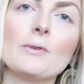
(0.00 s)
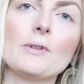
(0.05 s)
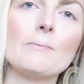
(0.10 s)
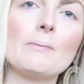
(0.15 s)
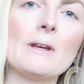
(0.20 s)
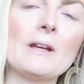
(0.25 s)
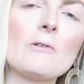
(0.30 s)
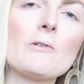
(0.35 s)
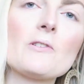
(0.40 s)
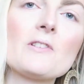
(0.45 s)

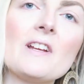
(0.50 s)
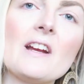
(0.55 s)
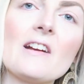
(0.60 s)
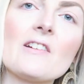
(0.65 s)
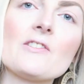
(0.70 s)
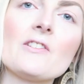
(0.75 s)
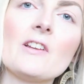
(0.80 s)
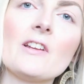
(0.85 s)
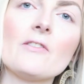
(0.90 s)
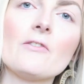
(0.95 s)
But because
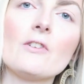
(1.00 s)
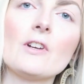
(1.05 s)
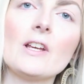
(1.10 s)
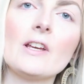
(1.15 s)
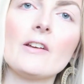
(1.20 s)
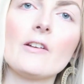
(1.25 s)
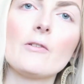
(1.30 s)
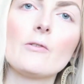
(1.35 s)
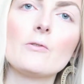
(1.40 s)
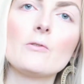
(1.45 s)
there's not
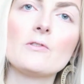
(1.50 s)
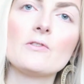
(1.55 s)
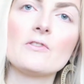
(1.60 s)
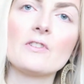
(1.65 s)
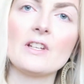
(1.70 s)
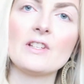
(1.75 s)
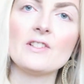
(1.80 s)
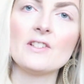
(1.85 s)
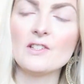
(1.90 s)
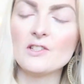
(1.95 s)
really a good
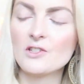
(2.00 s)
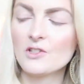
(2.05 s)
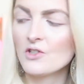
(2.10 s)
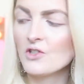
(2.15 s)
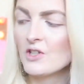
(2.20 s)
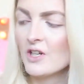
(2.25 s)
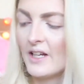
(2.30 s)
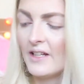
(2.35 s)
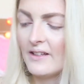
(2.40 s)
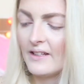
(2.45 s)
transition
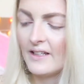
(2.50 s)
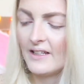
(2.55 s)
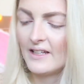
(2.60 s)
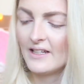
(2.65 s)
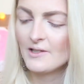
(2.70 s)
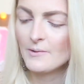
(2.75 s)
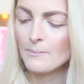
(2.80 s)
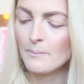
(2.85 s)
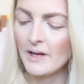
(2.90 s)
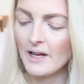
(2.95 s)
shade in
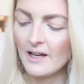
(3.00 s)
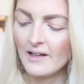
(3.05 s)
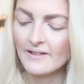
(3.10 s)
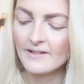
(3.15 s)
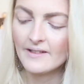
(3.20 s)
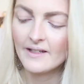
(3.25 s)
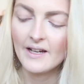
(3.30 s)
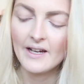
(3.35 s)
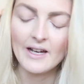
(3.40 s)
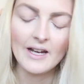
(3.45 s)
this
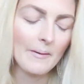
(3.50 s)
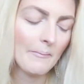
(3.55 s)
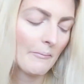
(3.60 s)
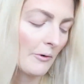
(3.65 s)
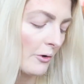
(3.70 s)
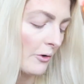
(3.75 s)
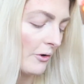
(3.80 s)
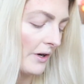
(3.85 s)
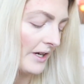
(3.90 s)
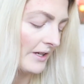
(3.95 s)
palette, I'm
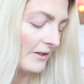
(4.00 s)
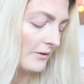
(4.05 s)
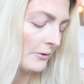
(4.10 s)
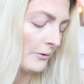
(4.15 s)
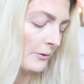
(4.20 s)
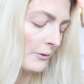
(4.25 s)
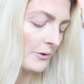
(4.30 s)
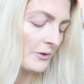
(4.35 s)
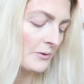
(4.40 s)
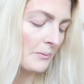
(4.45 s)
going
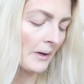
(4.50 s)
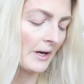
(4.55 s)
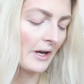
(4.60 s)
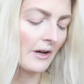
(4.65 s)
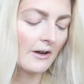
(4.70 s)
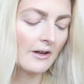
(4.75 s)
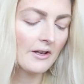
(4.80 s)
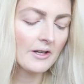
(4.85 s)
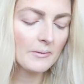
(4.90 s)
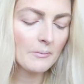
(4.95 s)
to use my
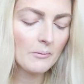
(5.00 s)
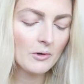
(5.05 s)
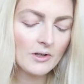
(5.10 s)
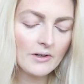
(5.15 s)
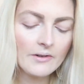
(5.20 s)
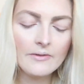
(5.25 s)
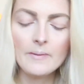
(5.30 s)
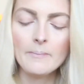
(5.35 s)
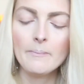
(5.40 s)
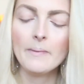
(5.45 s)
other
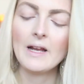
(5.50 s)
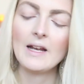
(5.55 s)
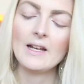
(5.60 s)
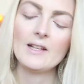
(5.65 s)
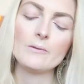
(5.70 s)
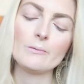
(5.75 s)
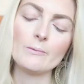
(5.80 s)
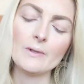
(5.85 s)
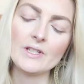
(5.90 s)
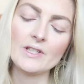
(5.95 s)
Morphe
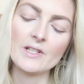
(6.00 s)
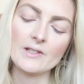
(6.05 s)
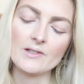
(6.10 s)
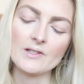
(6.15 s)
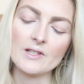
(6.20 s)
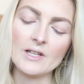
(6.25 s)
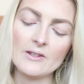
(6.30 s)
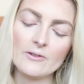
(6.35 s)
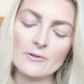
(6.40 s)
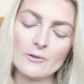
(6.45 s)
palette, which
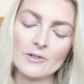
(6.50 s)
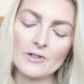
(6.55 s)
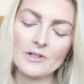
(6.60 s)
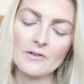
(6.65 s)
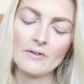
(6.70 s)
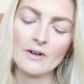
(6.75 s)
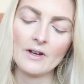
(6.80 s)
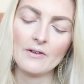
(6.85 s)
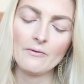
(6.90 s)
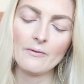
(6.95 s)
is the
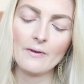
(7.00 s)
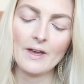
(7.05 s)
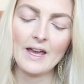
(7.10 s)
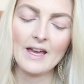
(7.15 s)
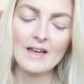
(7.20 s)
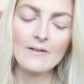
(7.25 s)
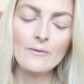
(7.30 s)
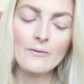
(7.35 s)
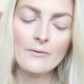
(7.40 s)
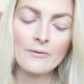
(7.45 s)

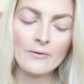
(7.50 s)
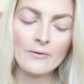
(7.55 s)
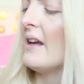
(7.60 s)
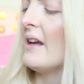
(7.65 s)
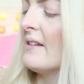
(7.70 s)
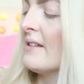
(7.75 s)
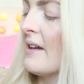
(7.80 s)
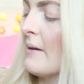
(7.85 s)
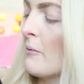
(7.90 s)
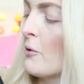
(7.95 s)
35F.
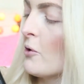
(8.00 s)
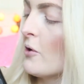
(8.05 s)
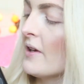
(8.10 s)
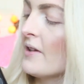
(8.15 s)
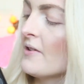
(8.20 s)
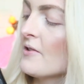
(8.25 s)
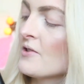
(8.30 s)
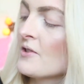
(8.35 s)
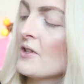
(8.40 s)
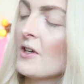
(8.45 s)
And I'm
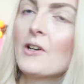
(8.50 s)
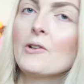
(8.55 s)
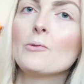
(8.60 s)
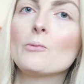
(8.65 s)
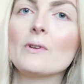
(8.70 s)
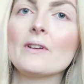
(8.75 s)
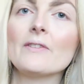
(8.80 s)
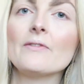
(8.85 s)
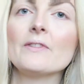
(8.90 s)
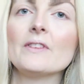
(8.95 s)
going to
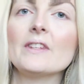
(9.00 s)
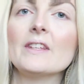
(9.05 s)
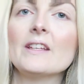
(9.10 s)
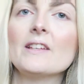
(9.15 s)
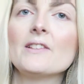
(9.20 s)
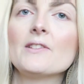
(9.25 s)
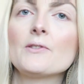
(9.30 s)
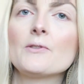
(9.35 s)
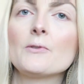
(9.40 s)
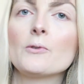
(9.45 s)
start with
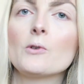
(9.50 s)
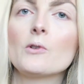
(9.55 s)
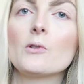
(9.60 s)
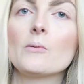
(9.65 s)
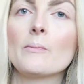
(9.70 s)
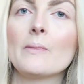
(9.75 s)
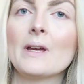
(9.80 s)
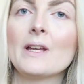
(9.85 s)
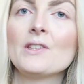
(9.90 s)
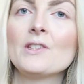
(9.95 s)
these two
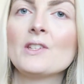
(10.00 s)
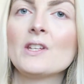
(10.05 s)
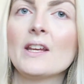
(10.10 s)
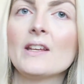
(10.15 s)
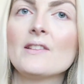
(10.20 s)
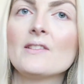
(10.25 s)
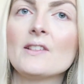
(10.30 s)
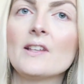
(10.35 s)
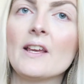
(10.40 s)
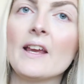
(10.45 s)
matte
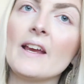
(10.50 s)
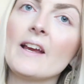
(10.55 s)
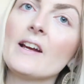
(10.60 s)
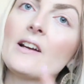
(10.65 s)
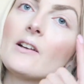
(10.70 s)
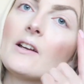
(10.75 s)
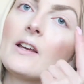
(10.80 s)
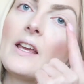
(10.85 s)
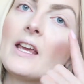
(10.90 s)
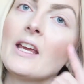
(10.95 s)
shades
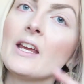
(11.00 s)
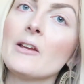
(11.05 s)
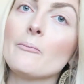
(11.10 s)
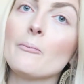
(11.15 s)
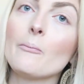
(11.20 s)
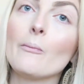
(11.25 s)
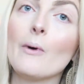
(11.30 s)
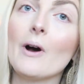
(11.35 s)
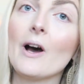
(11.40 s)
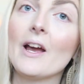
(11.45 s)
here
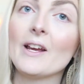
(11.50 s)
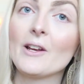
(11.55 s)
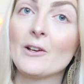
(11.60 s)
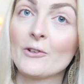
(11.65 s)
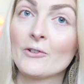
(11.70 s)
in my